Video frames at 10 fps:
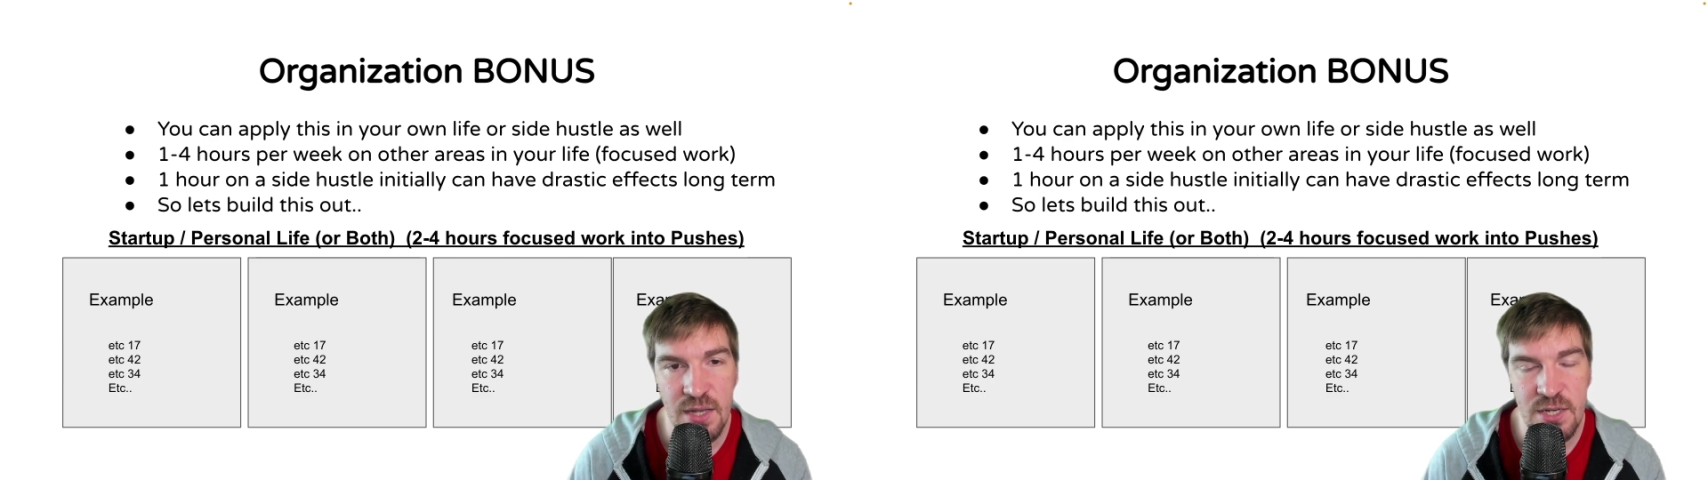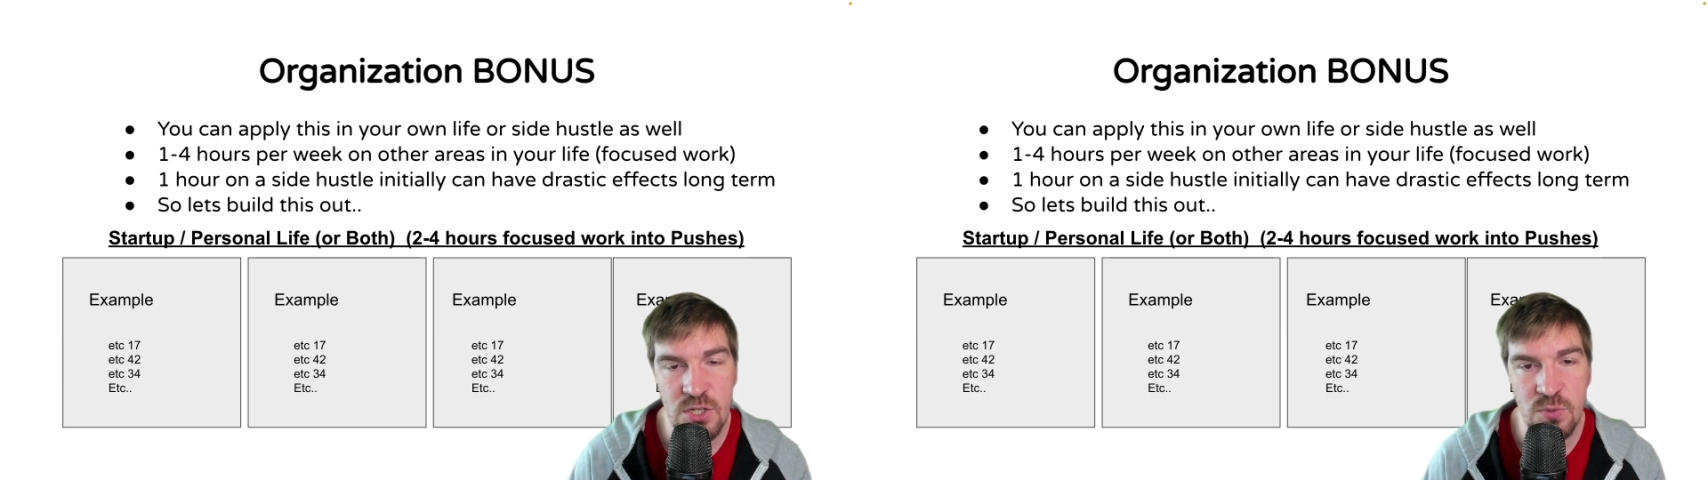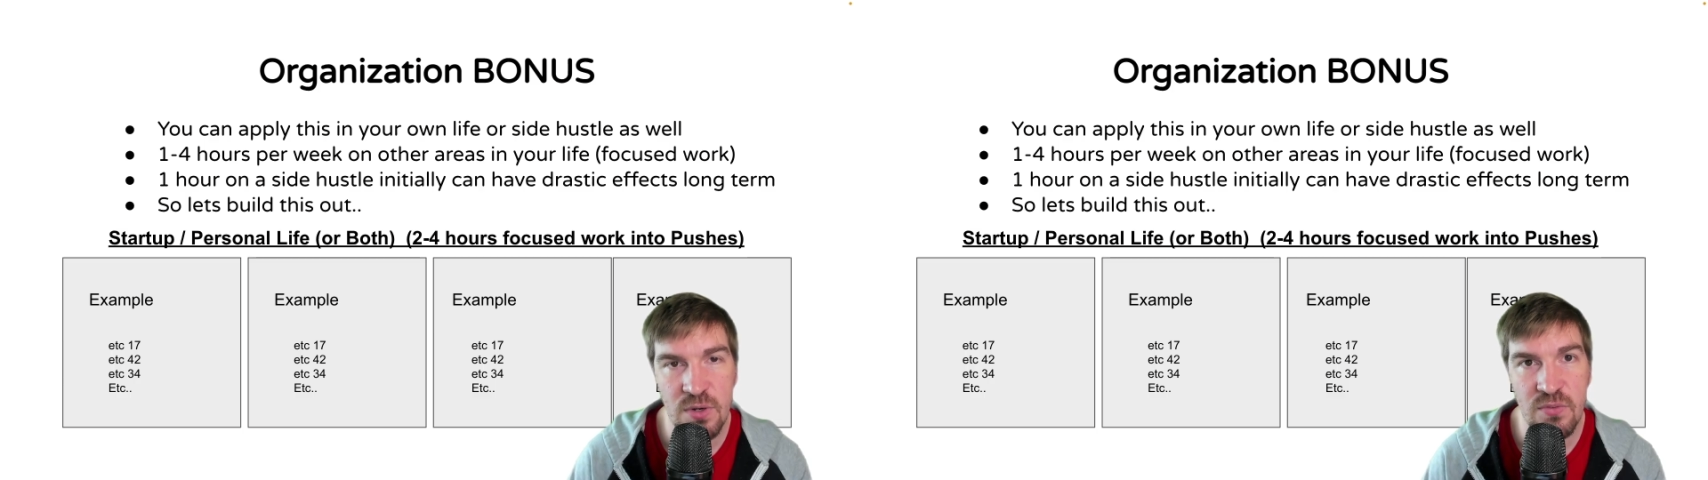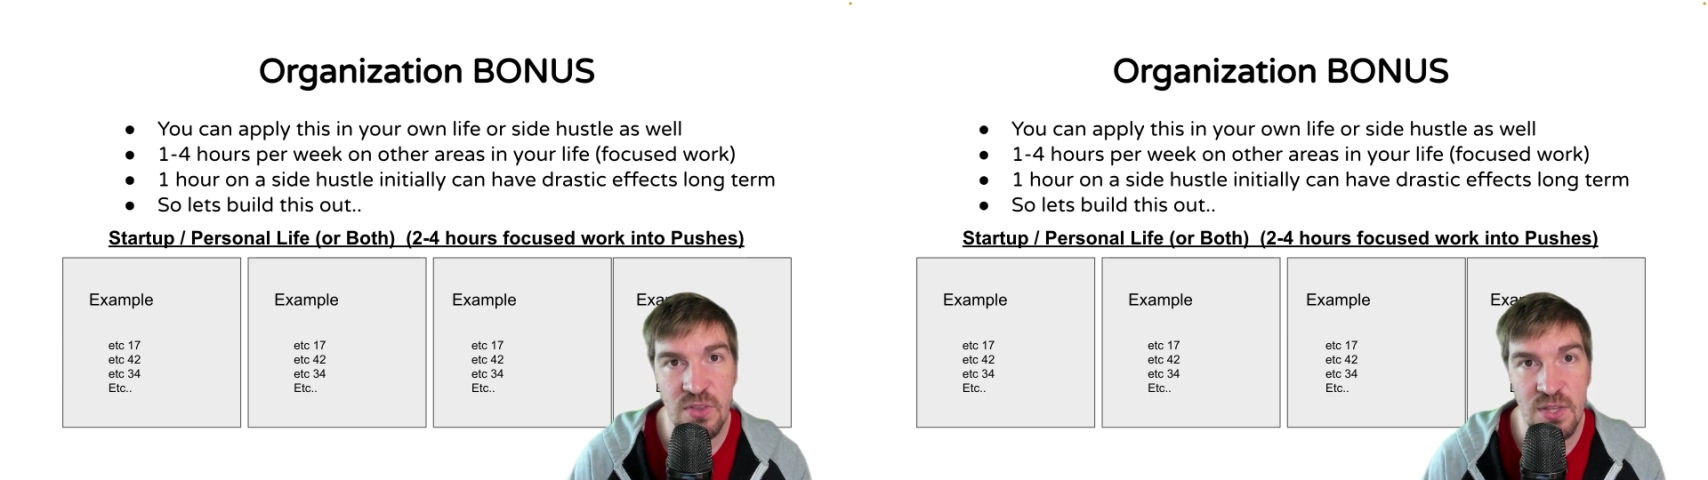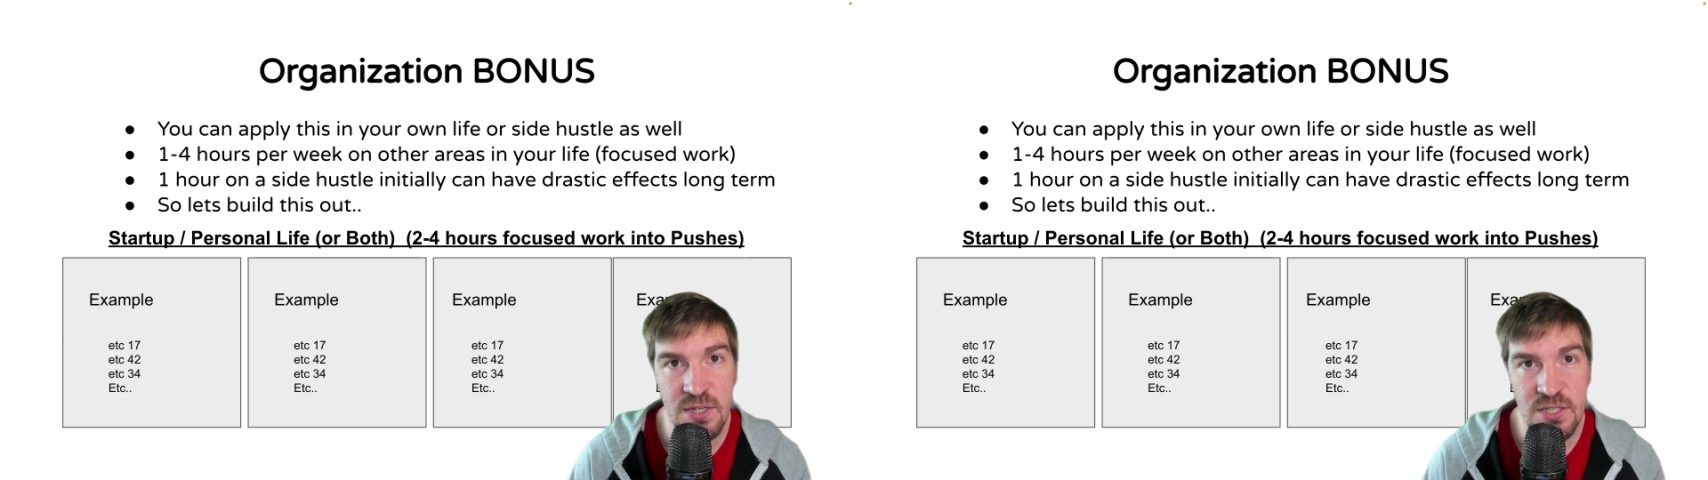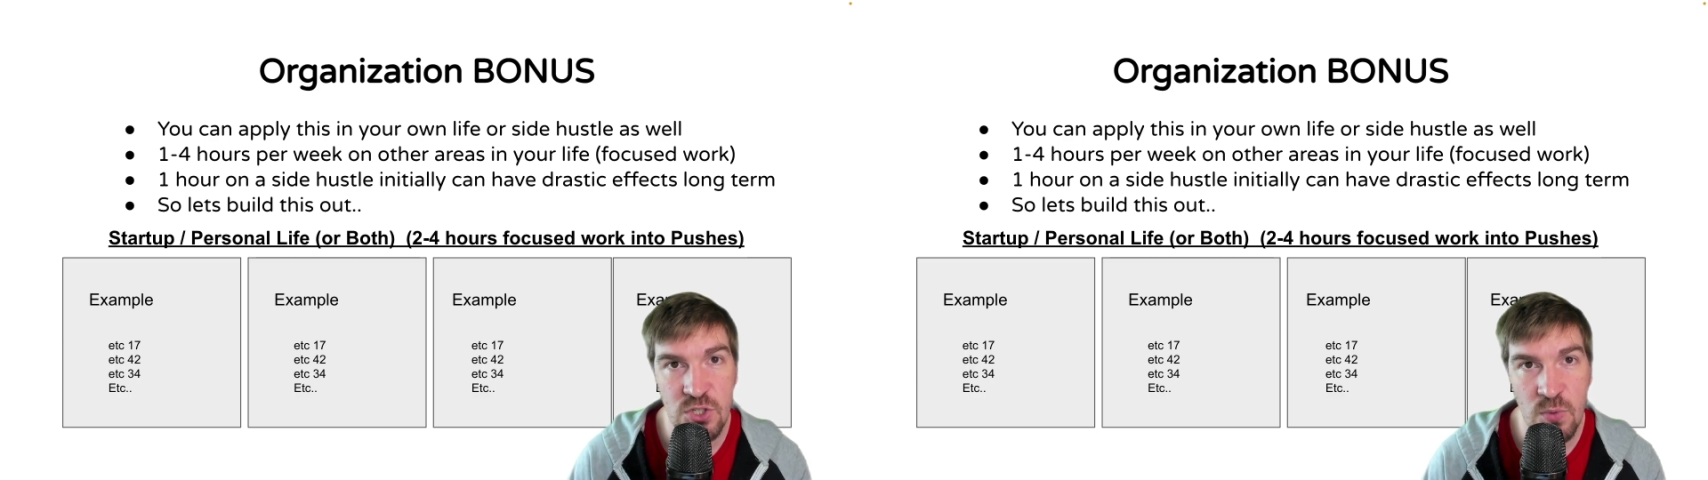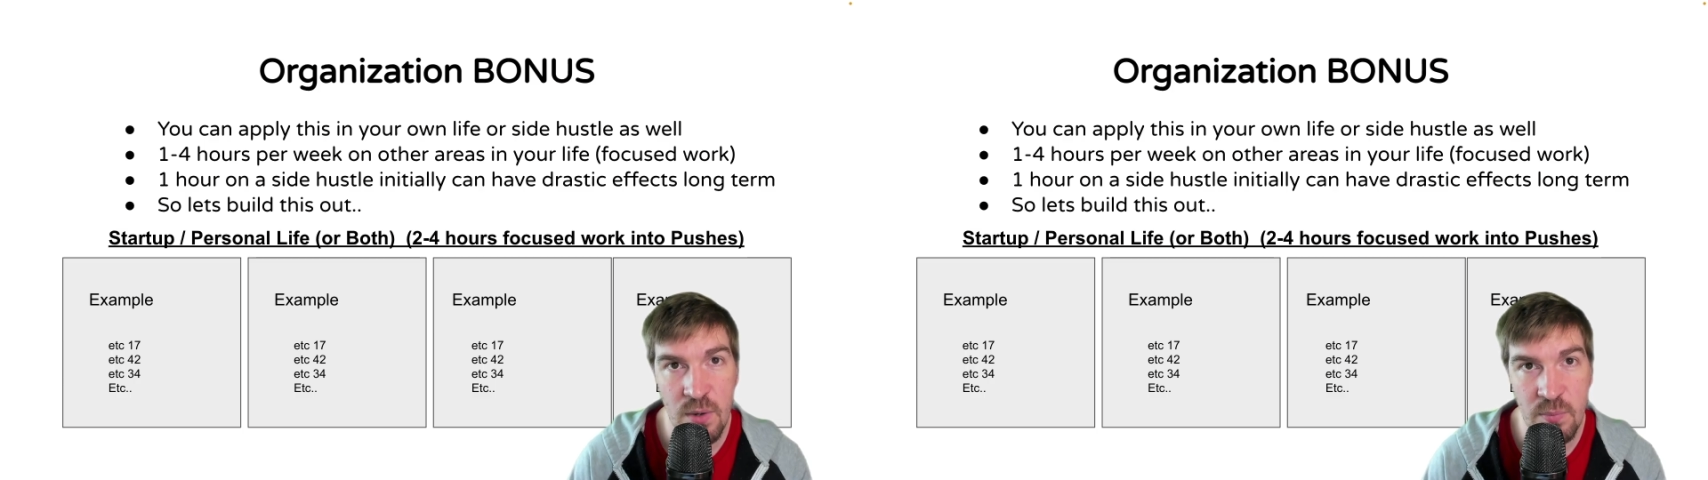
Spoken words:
on each one of the things that you